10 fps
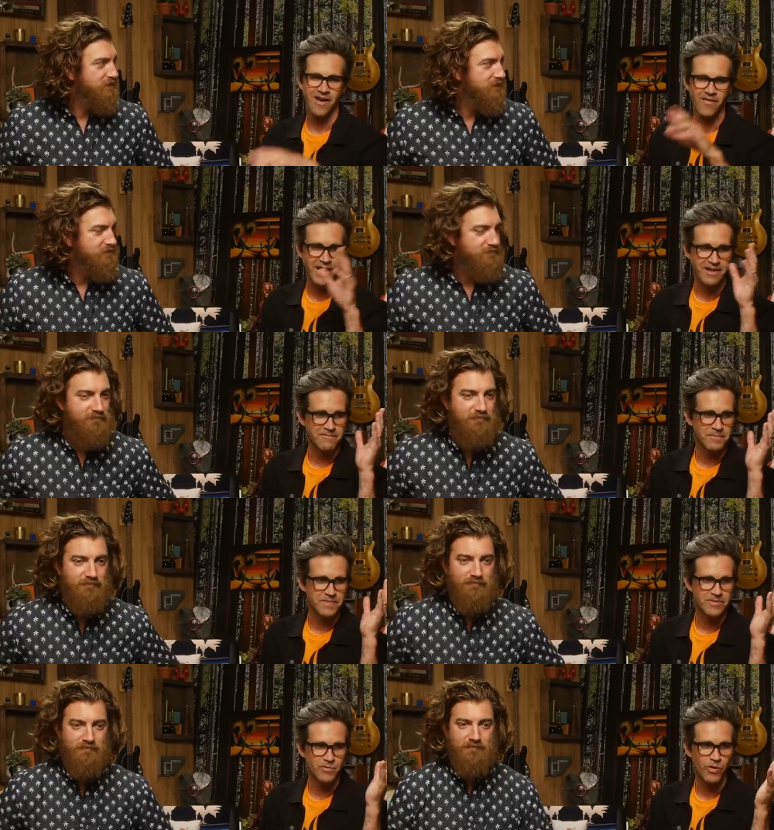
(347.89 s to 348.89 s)
Speaker 1: All right,
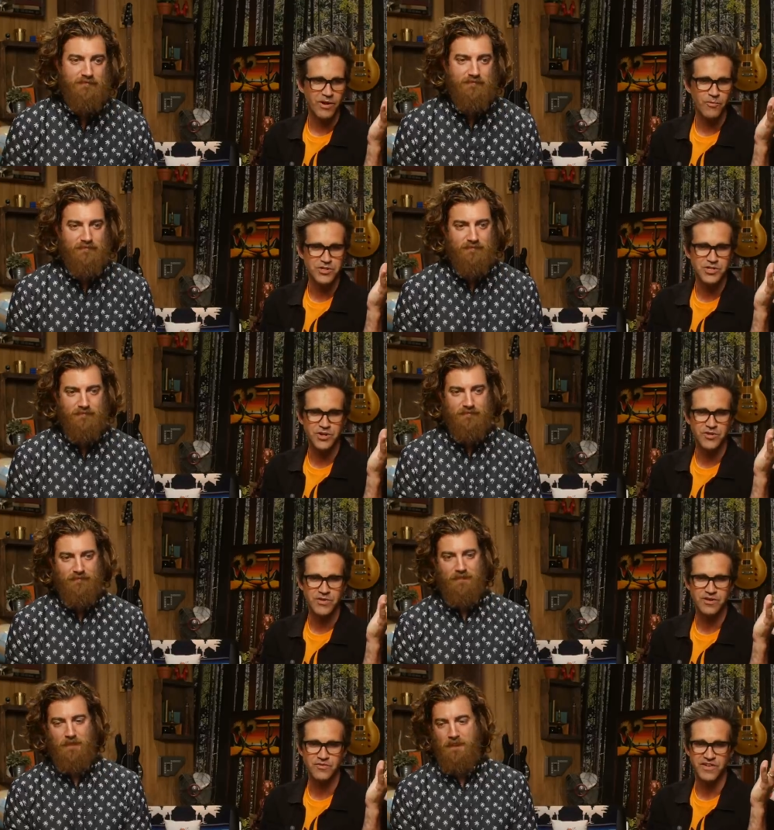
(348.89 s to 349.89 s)
what I want to show you
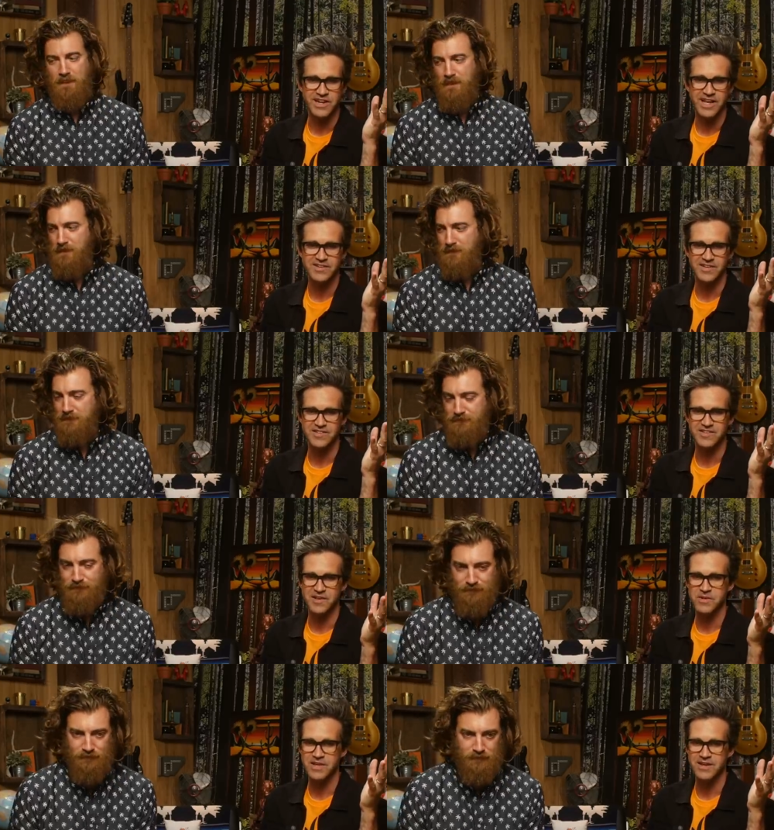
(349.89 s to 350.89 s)
is Vanessa
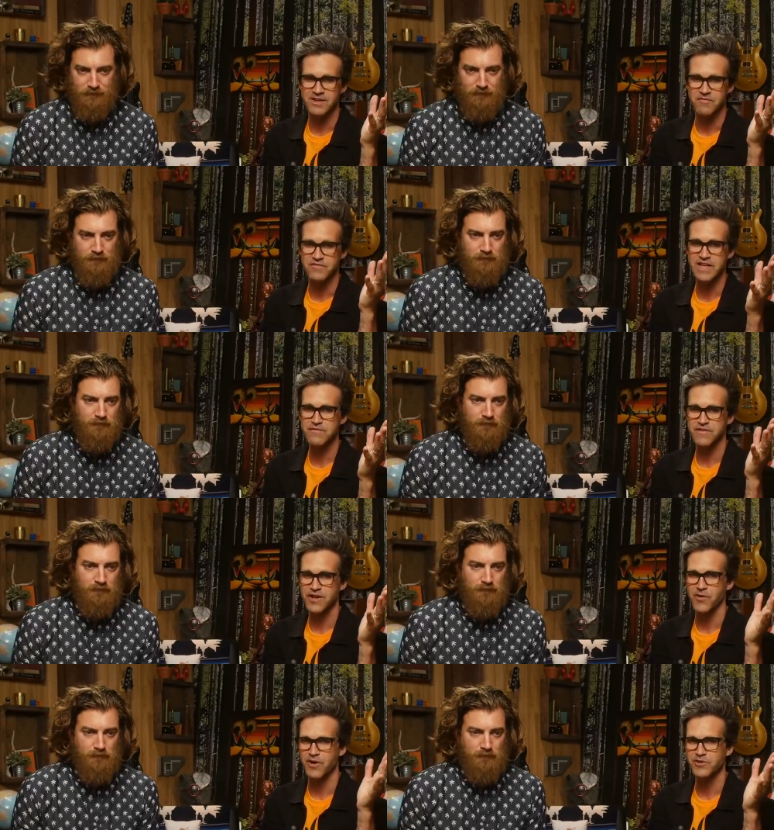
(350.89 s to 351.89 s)
Simeon,
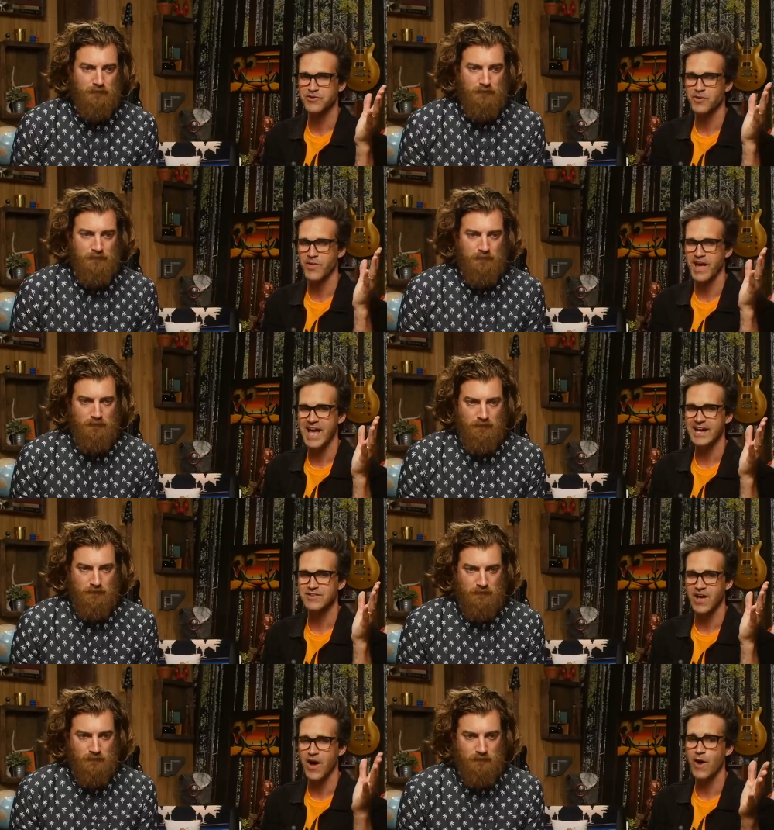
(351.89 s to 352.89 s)
vflow underscore
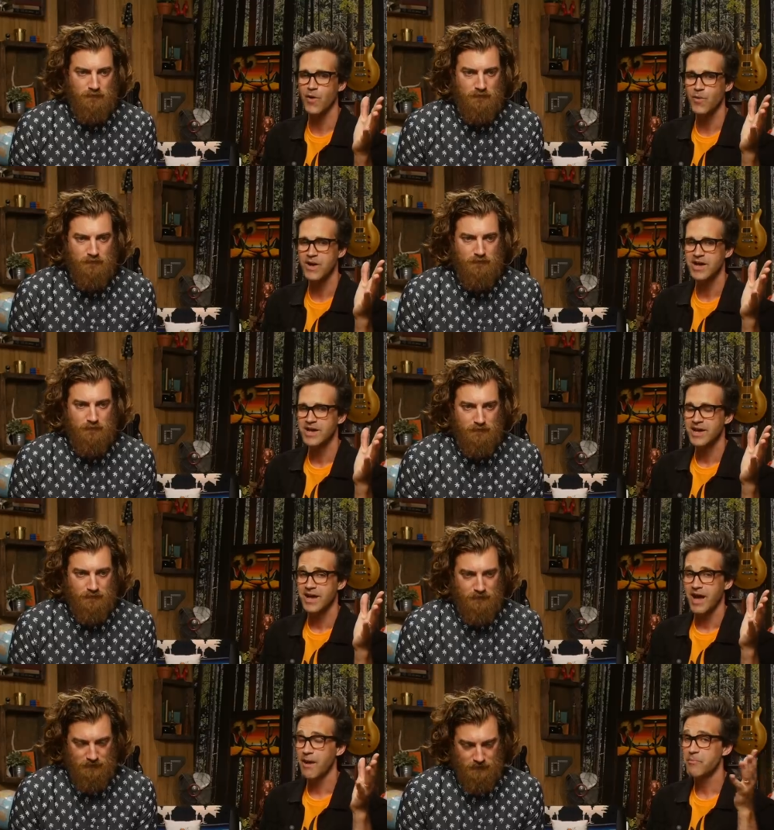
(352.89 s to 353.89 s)
XO.
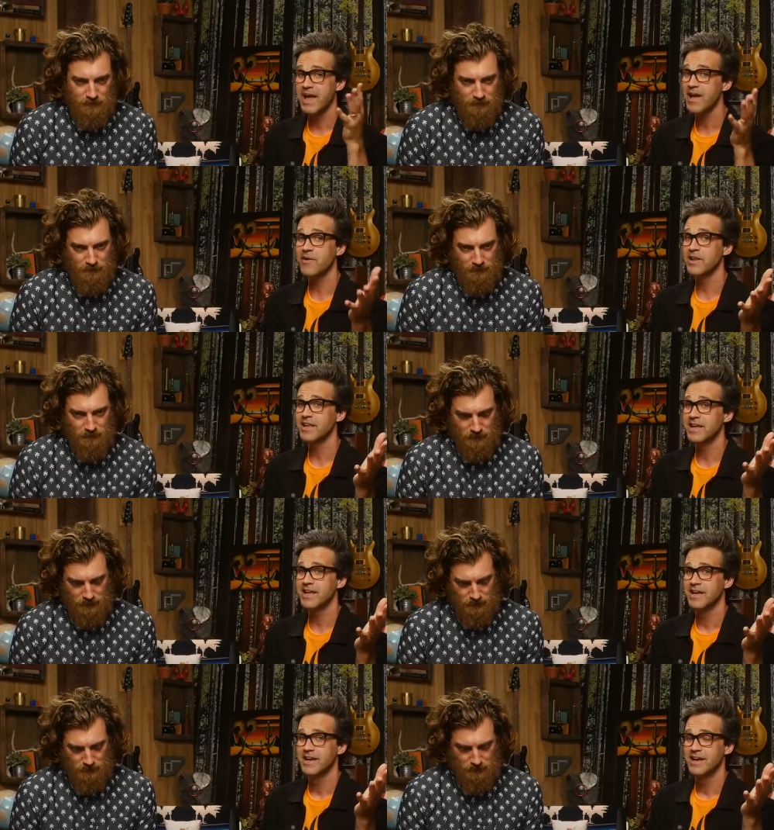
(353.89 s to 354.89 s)

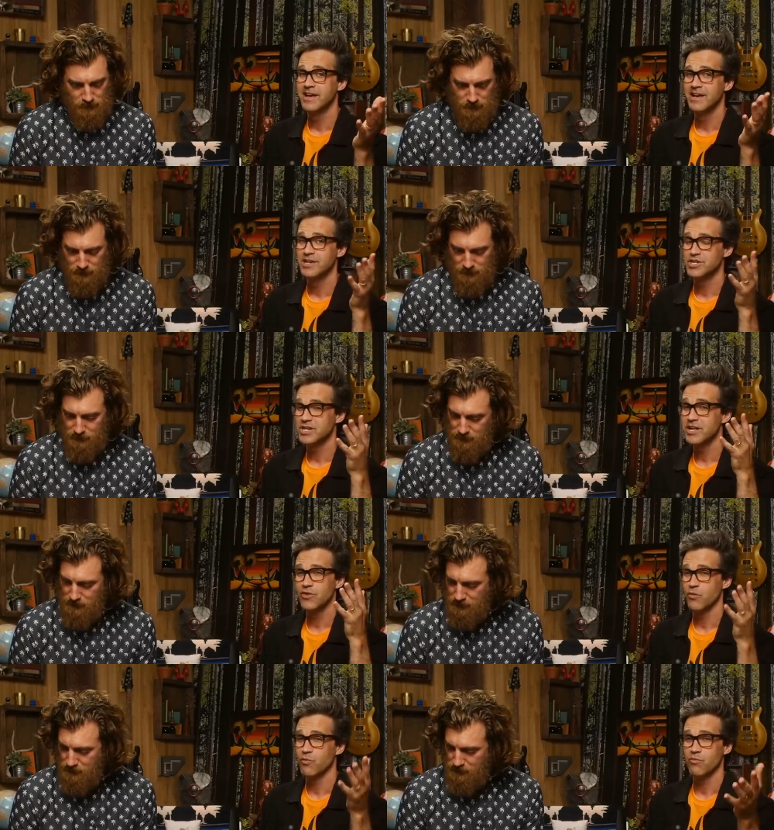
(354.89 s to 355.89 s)
Apparently, She
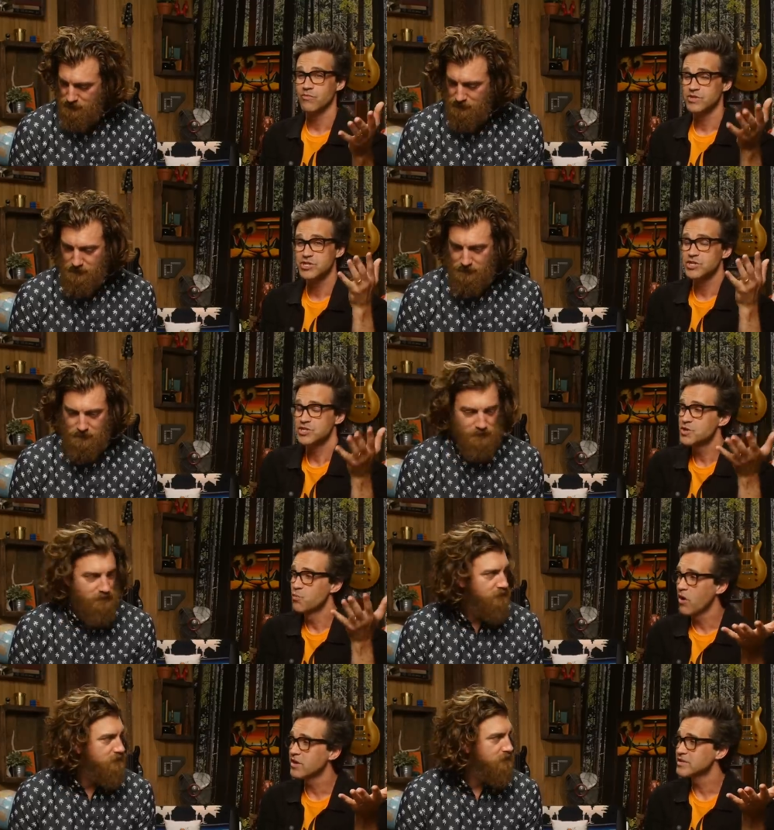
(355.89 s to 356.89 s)
either she she
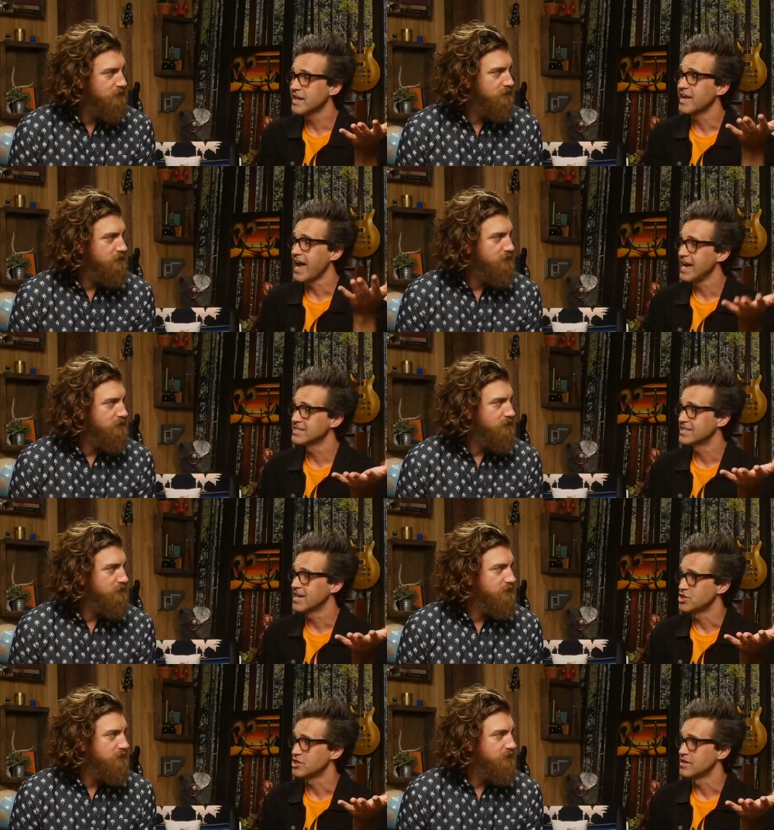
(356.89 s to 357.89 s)
works at a gas
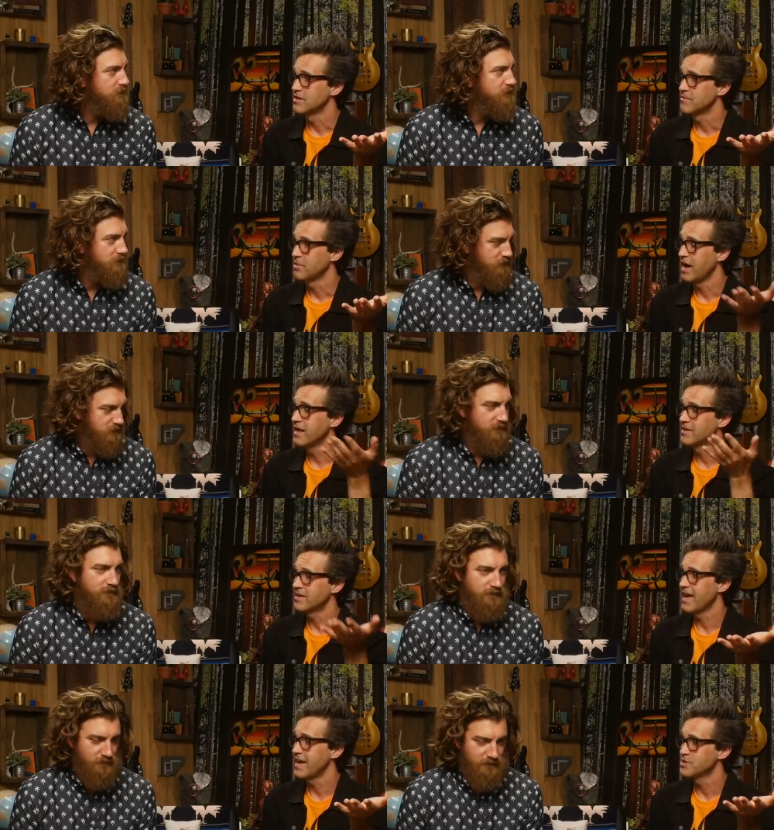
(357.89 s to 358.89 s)
station behind the
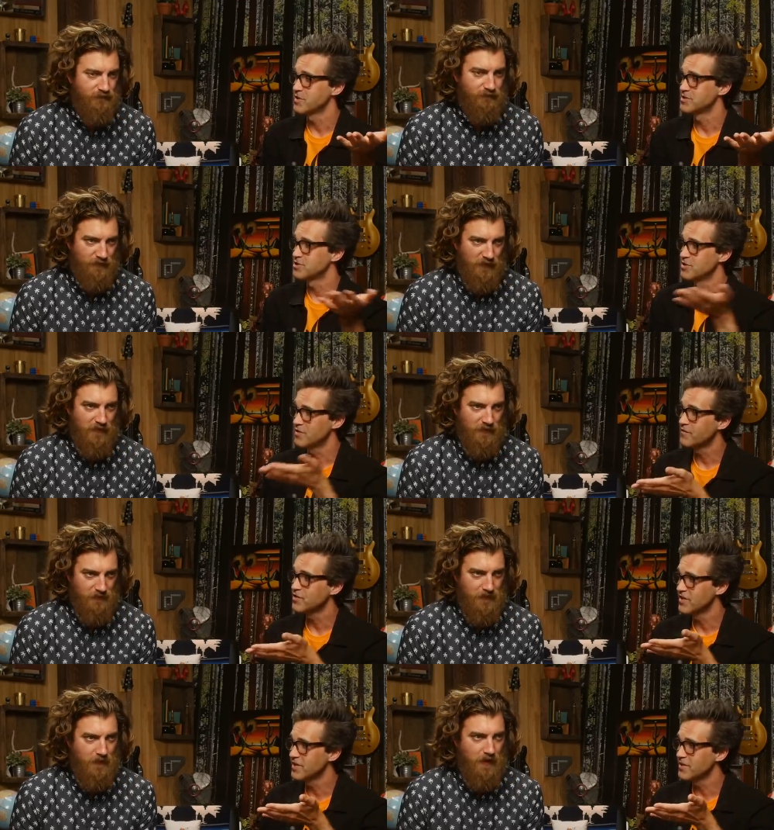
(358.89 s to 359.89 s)
cash register. You have
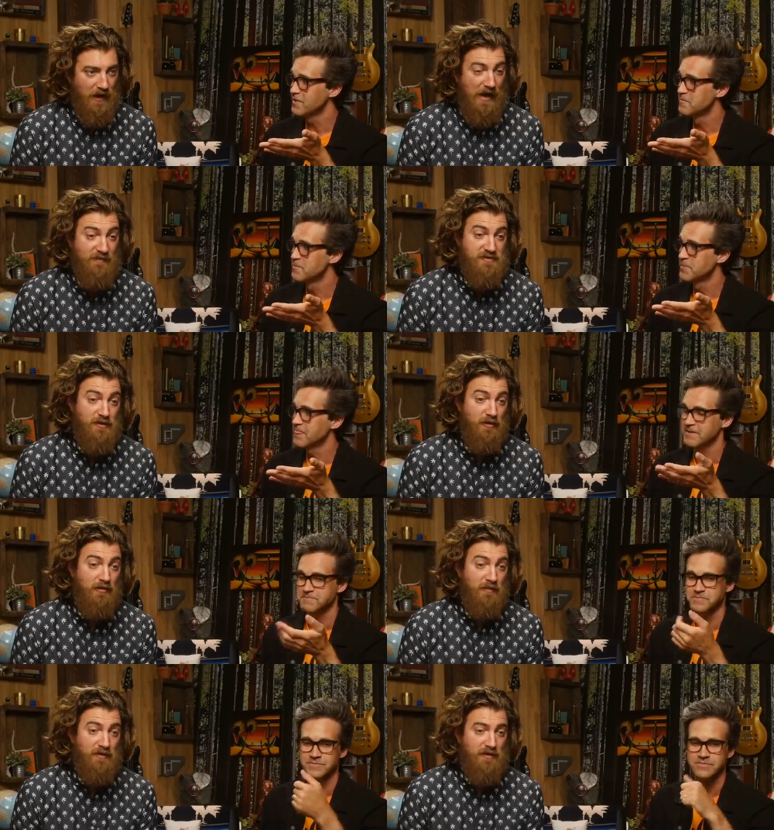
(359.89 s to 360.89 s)
you seen her? I haven't seen
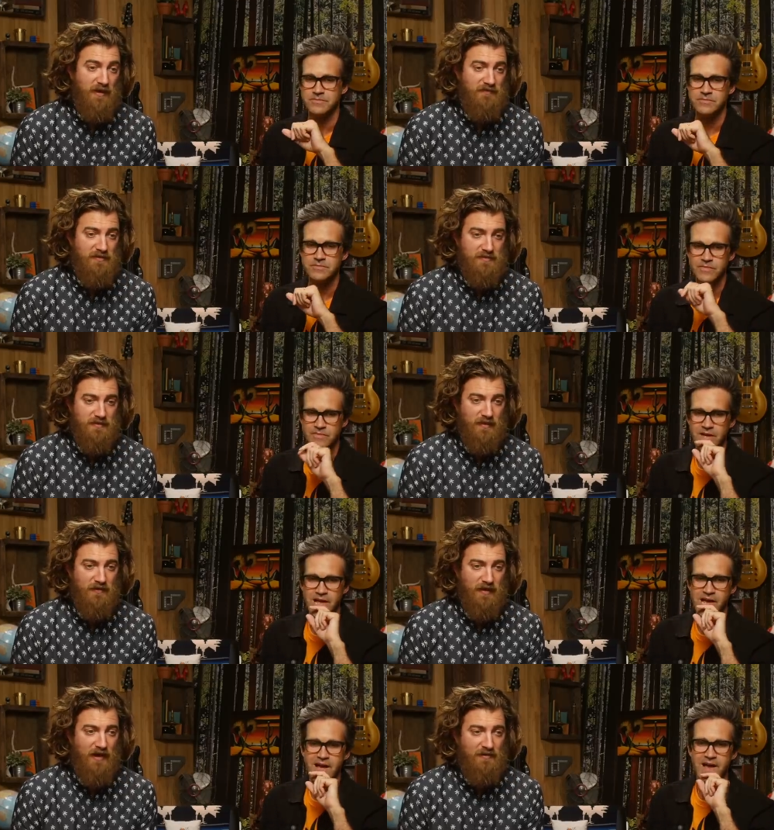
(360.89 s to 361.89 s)
her, but there, uh, there's
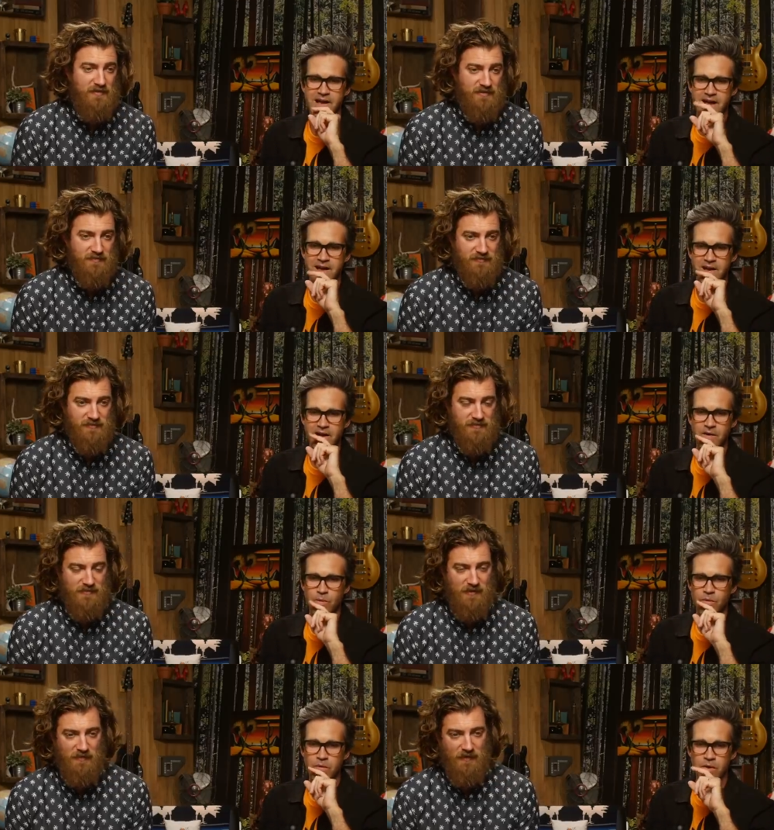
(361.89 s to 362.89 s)
another guy who does the, the same